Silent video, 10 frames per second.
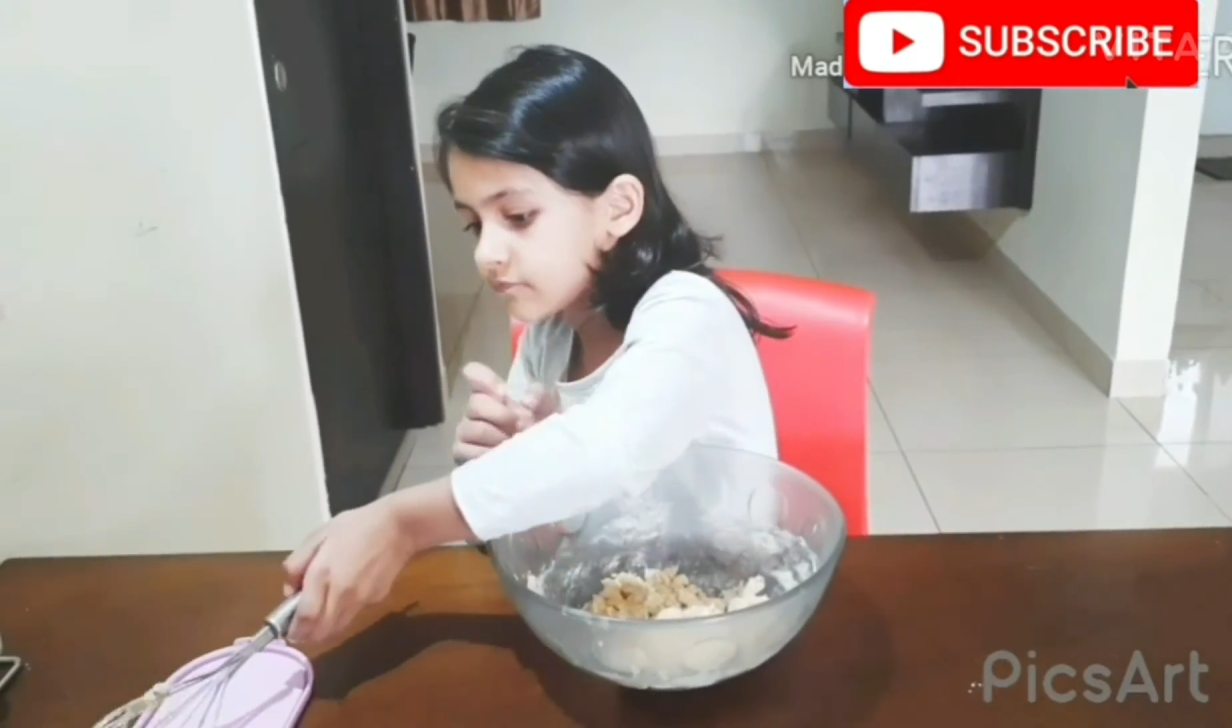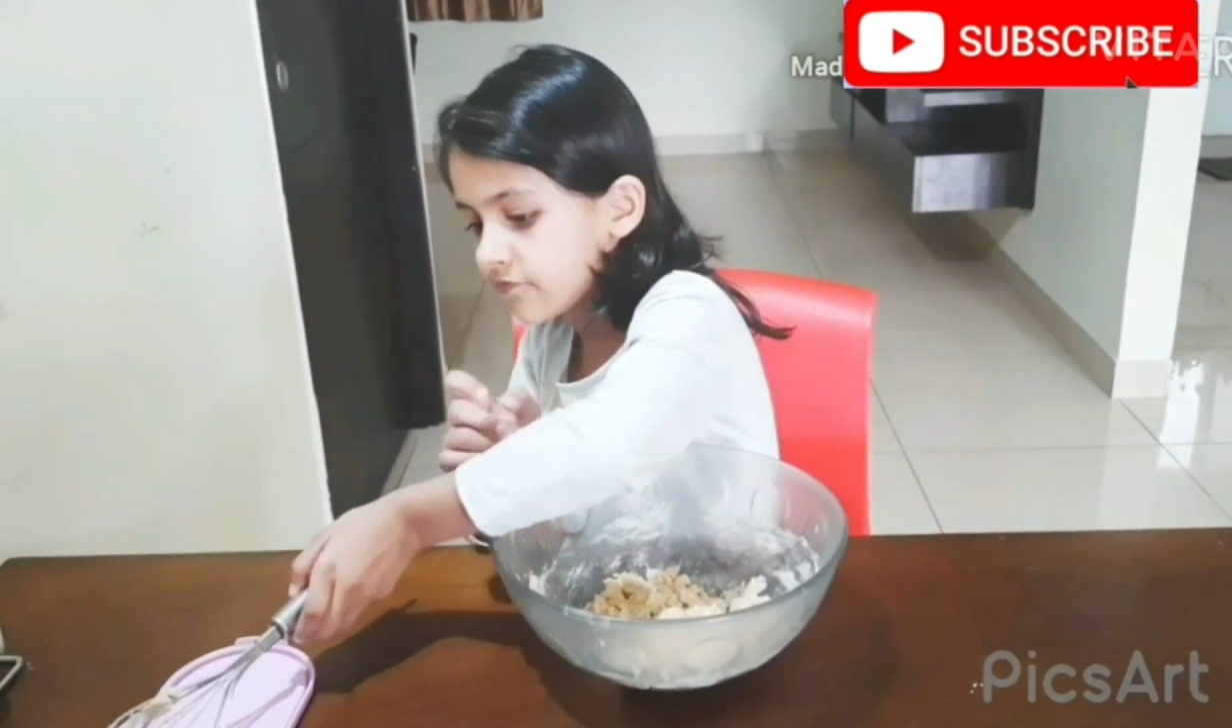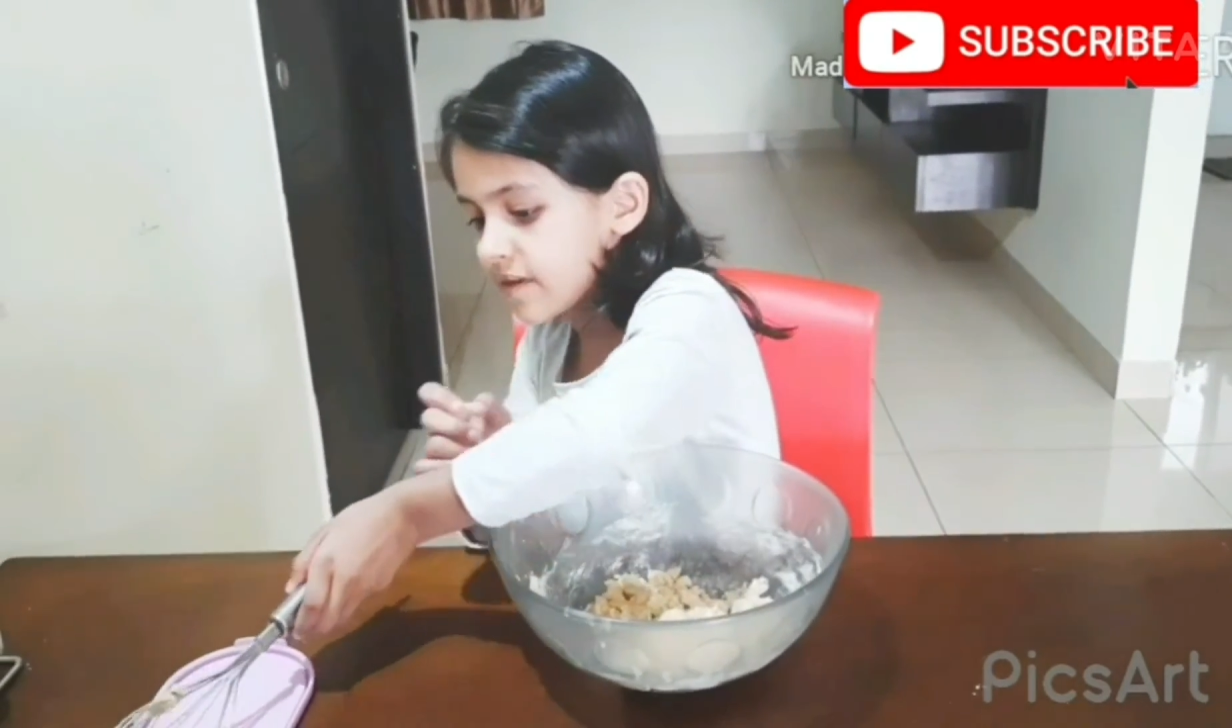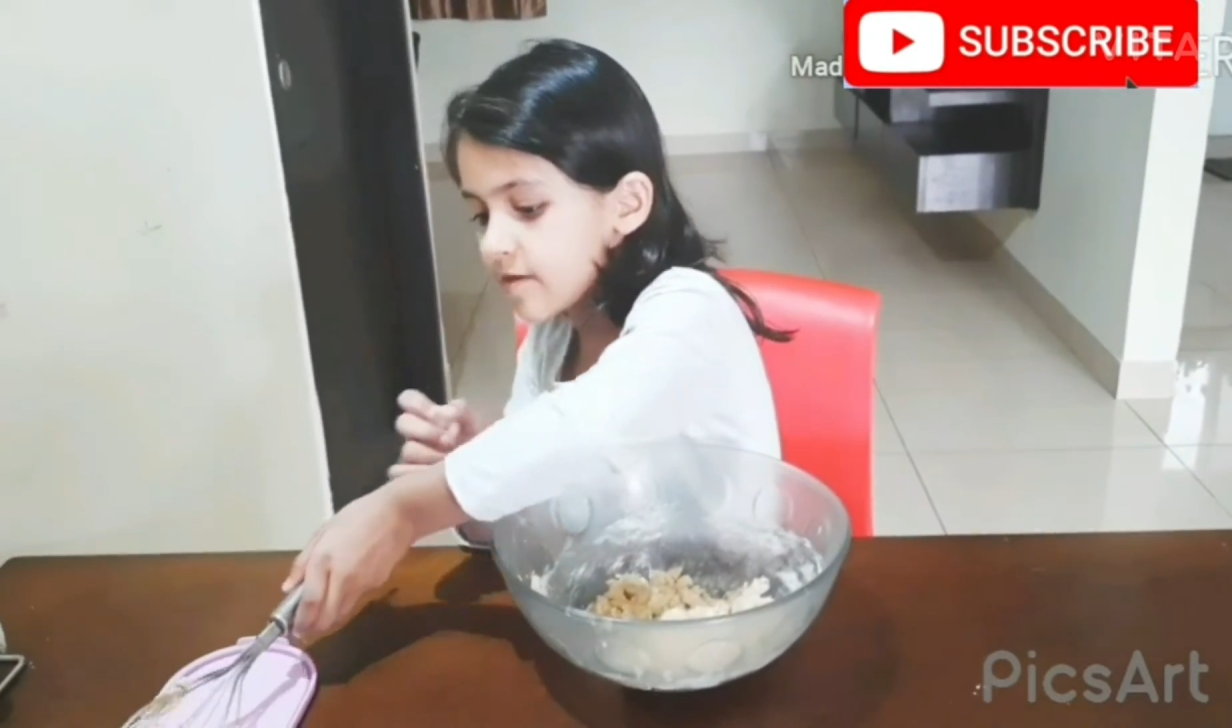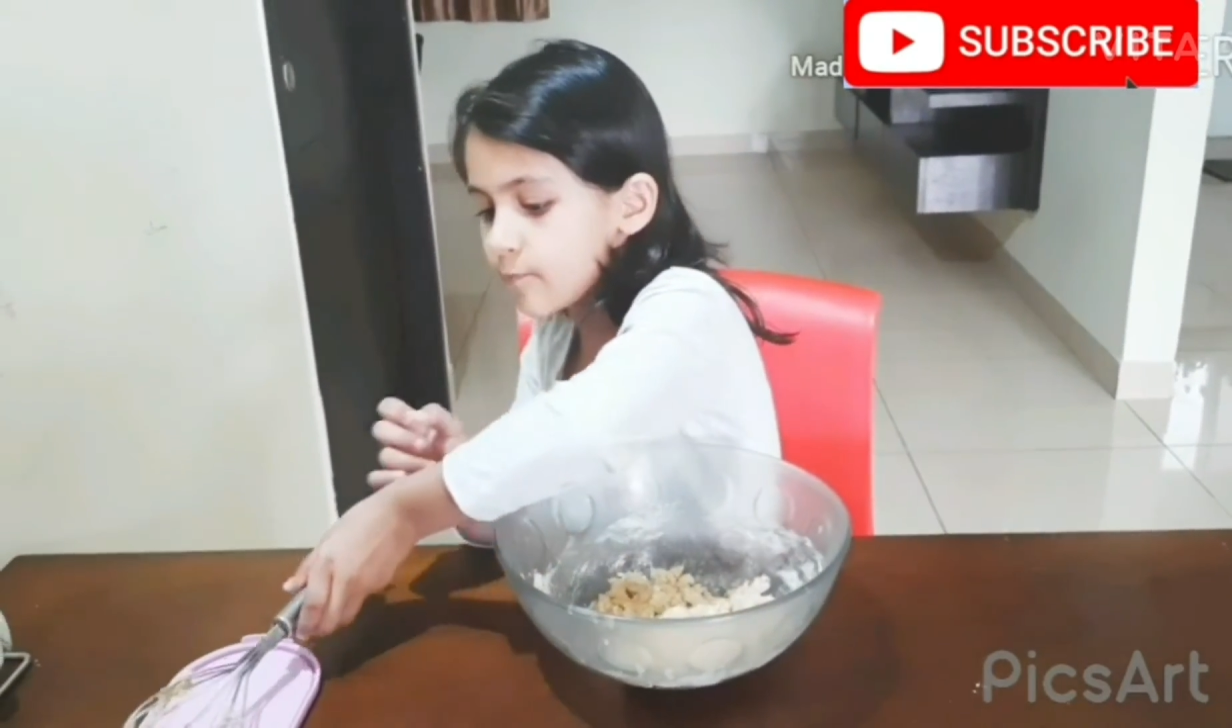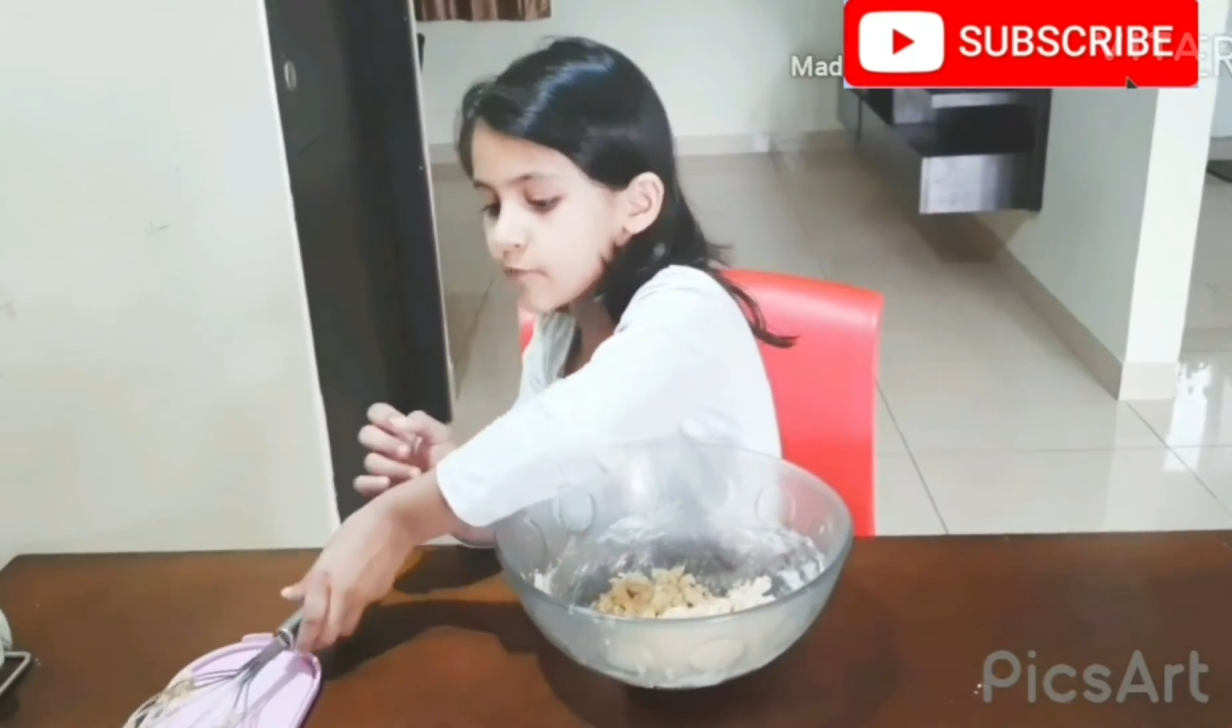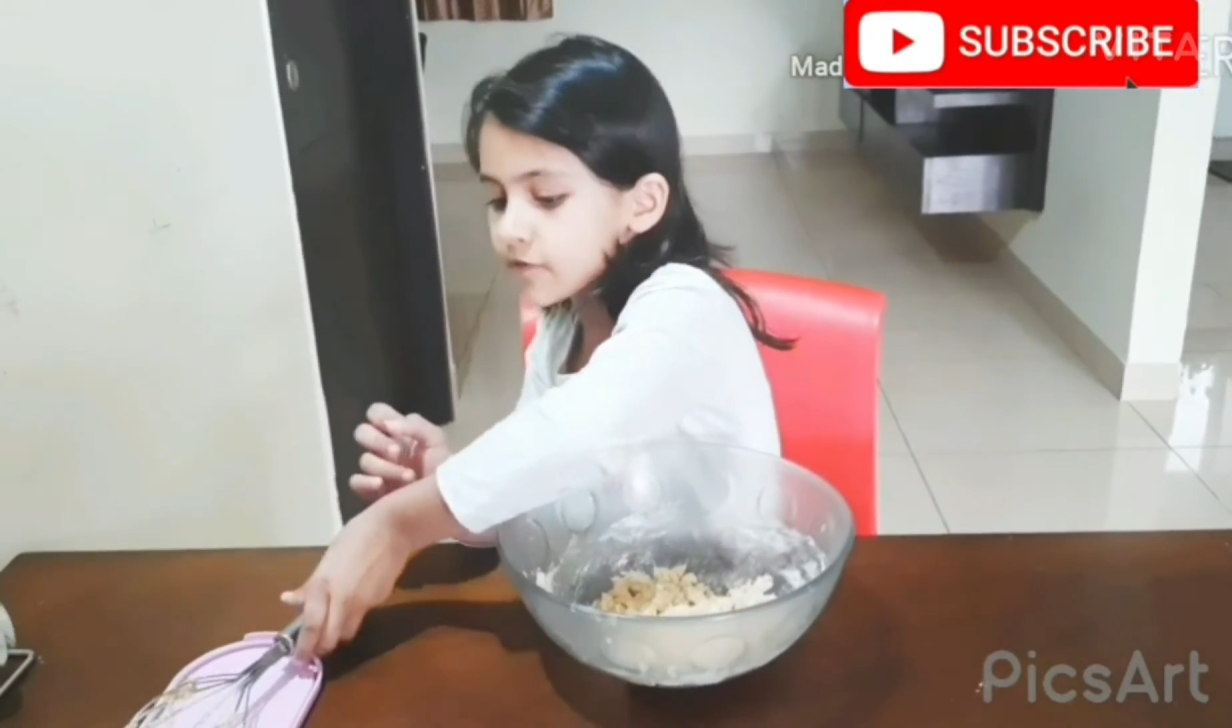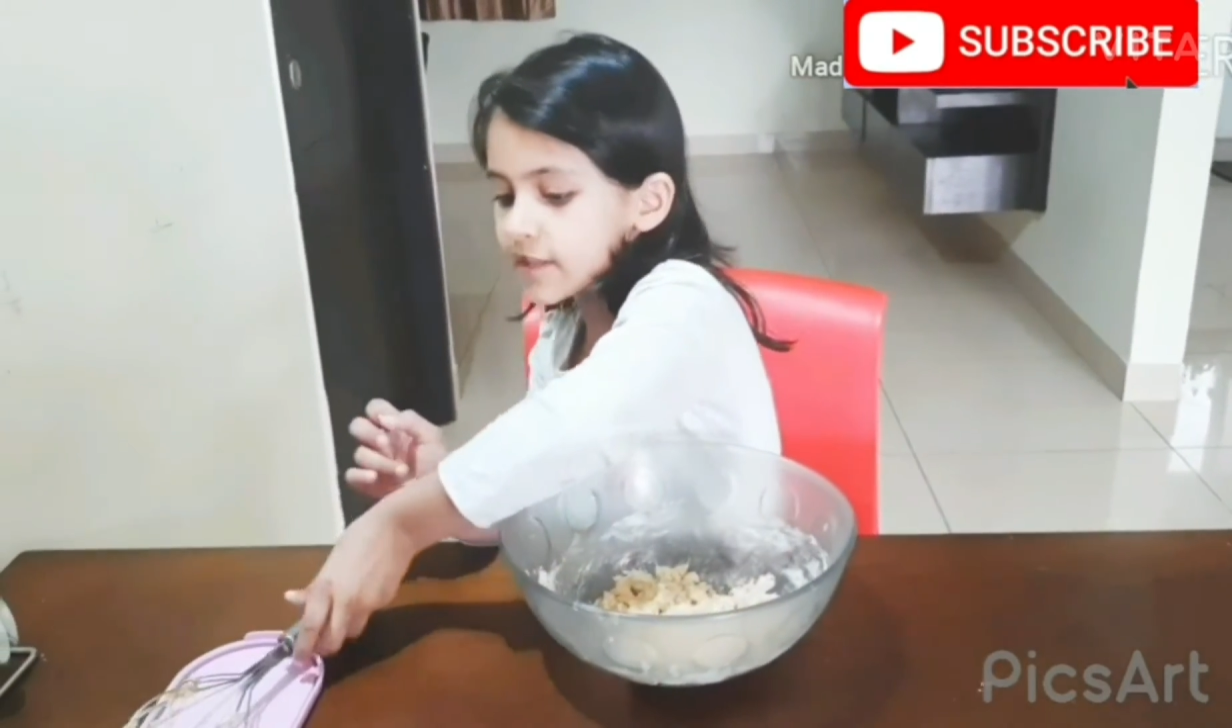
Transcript: We will put